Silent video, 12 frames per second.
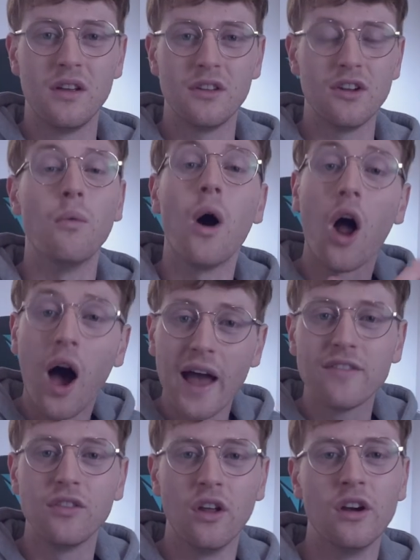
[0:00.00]
you know, what
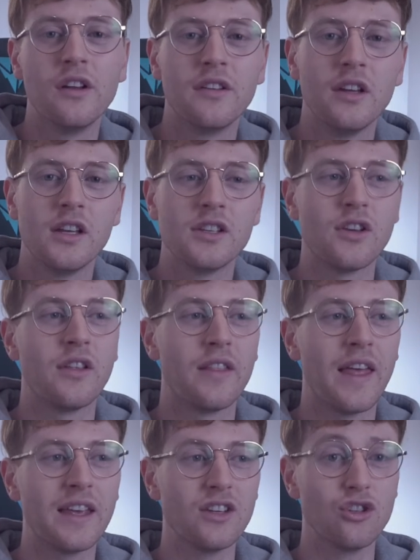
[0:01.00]
I've learned so that
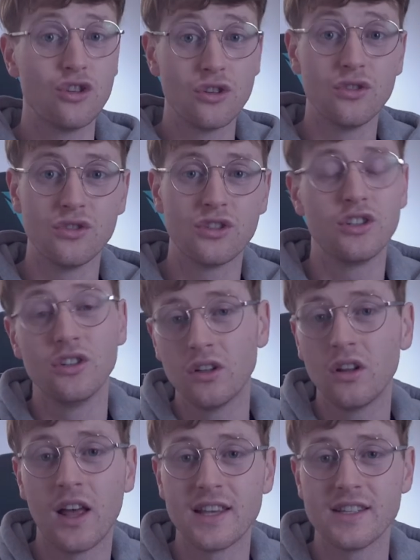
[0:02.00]
they can choose to
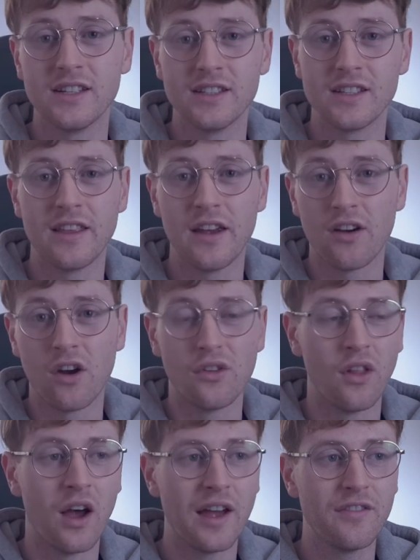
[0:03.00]
utilize it into their
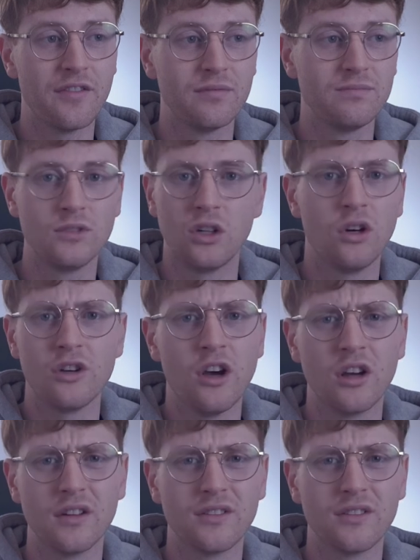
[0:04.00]
own life or not.